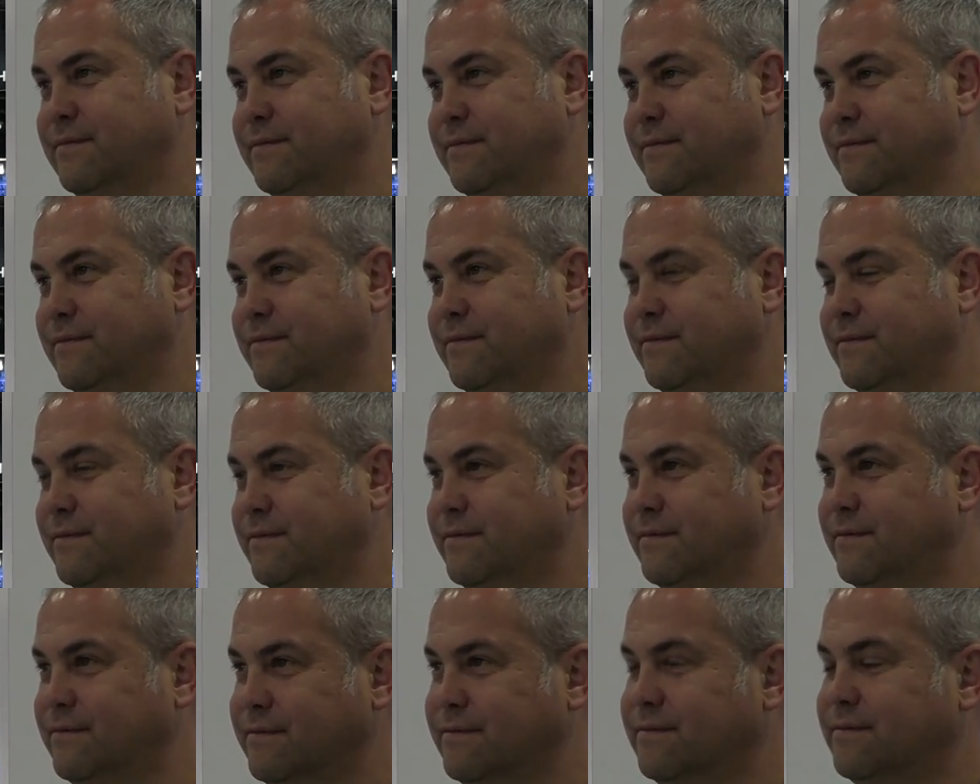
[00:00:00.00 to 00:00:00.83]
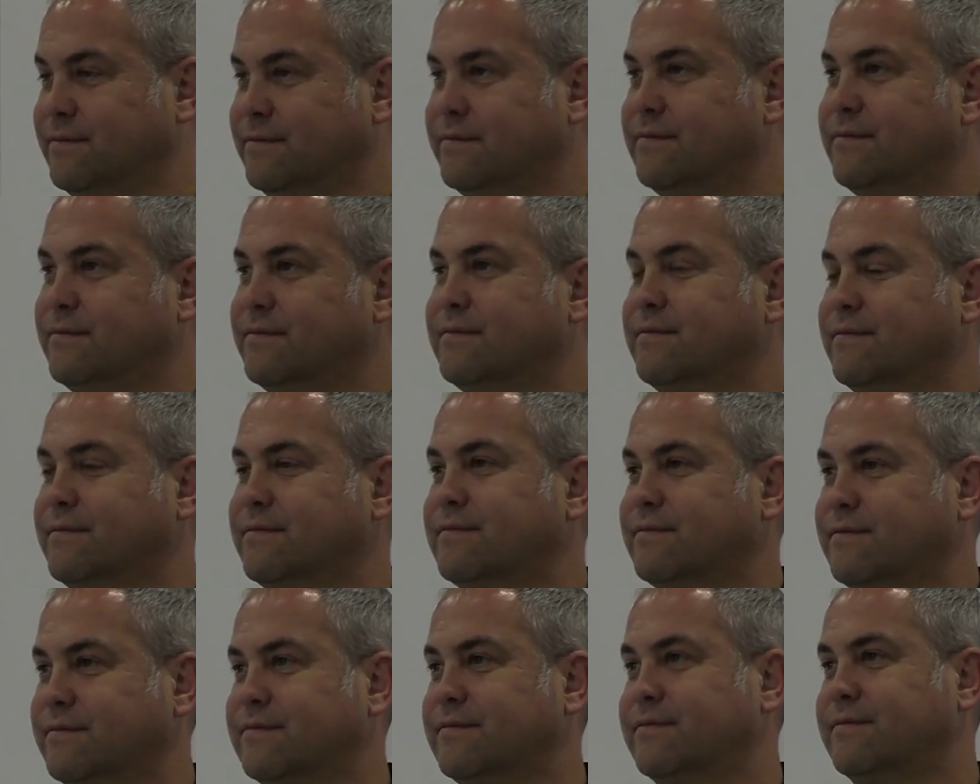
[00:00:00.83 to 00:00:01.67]

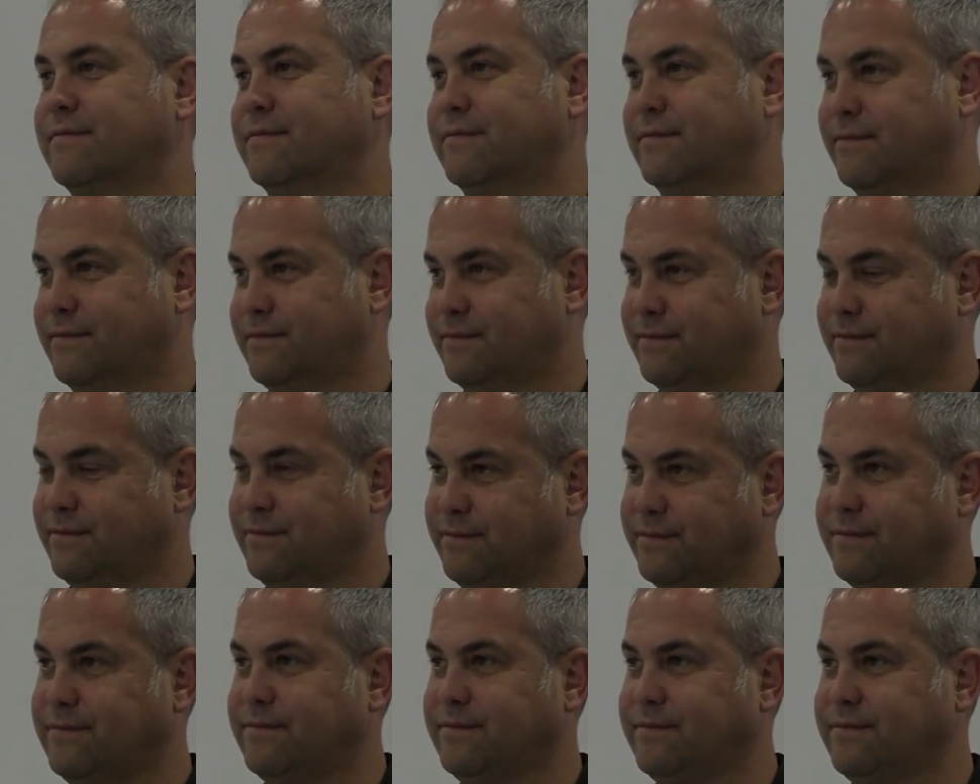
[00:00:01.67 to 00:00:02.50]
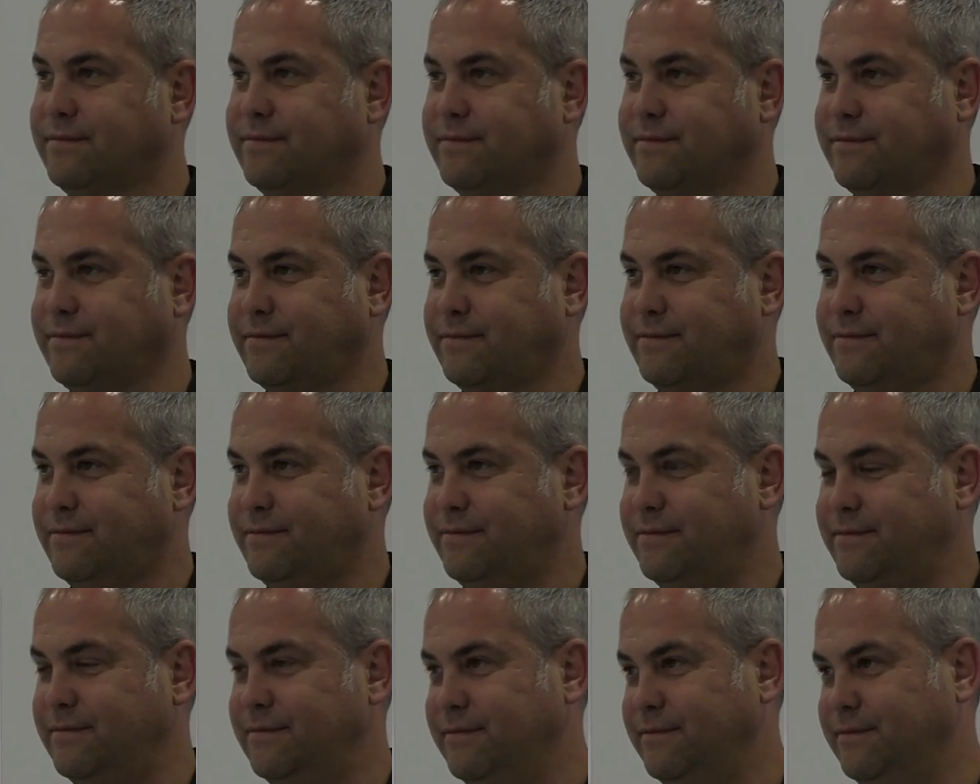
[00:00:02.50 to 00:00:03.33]

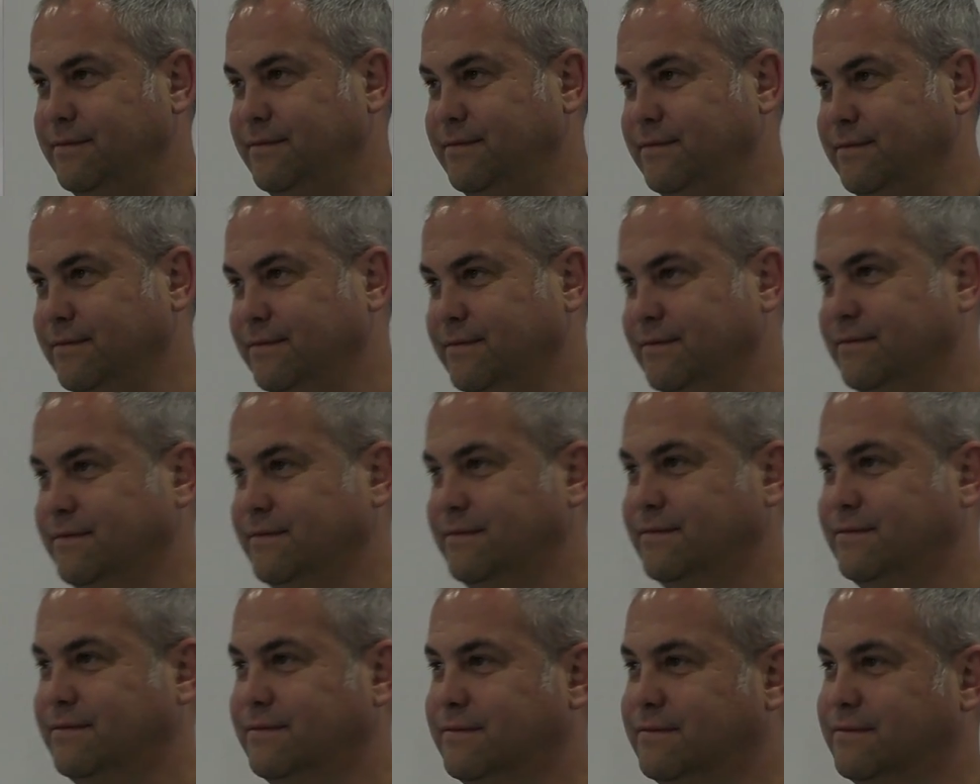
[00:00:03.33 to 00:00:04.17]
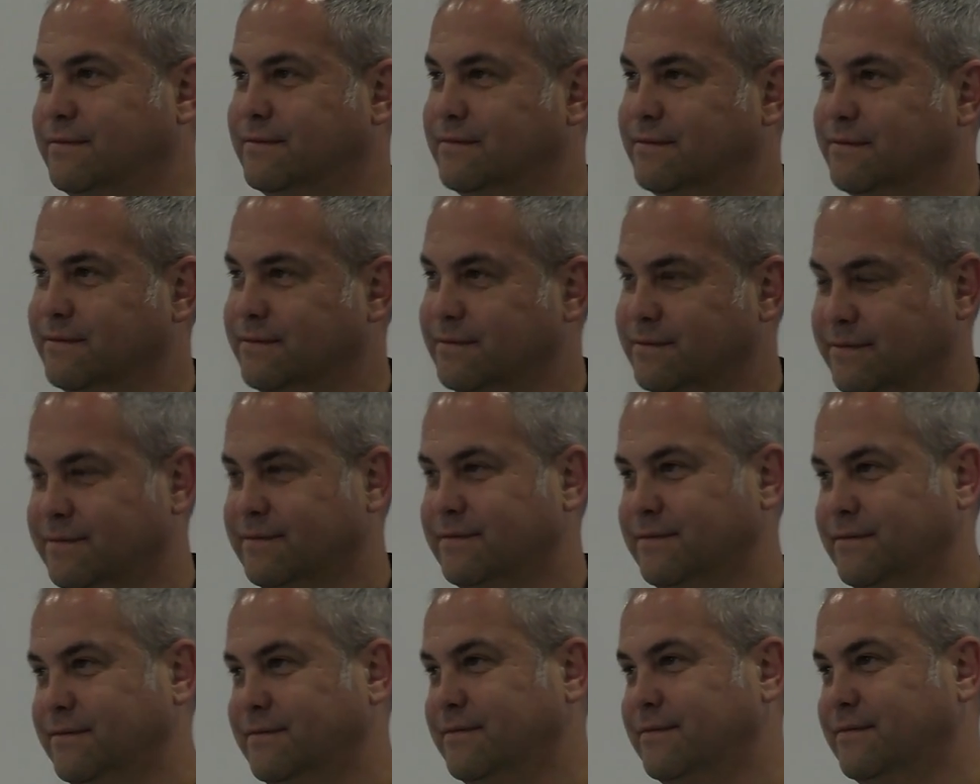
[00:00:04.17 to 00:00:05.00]

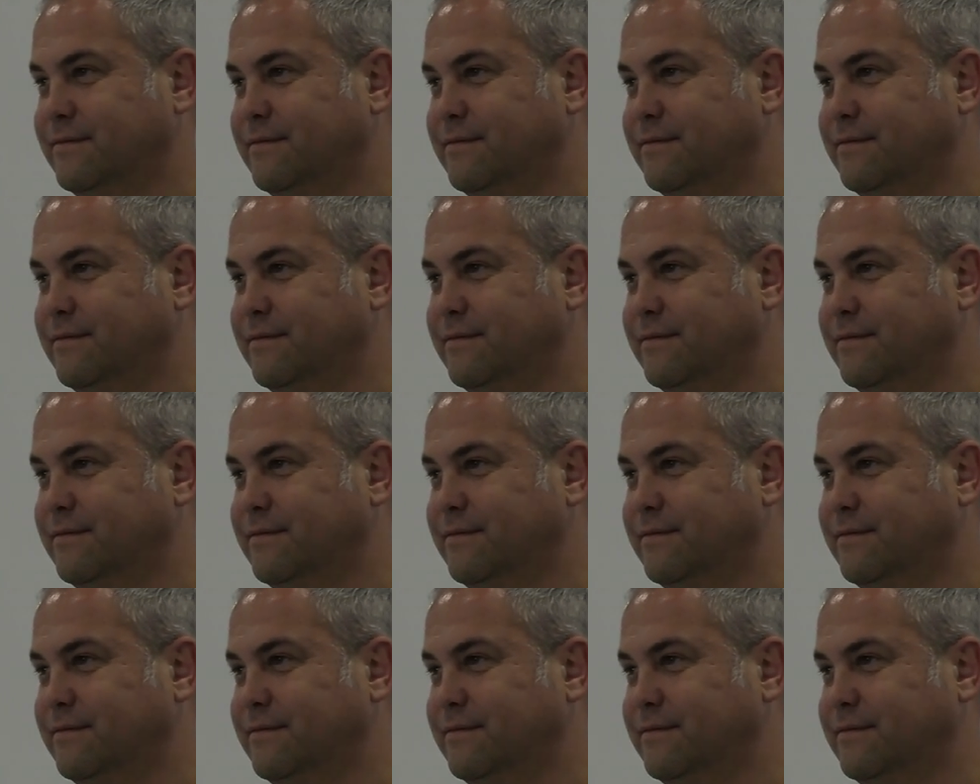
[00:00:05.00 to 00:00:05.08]
No words are spoken by the person on screen.